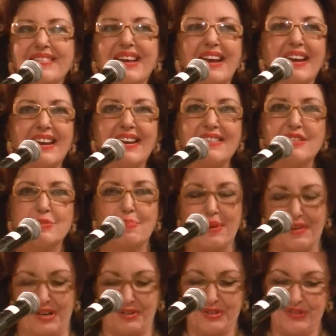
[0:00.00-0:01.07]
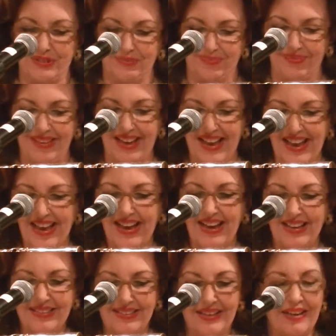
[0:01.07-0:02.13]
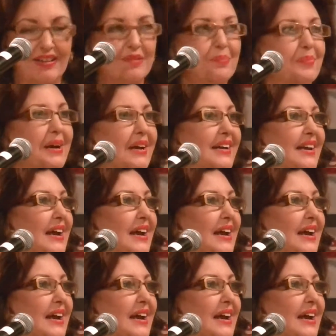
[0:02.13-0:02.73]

daily inspiration. And then my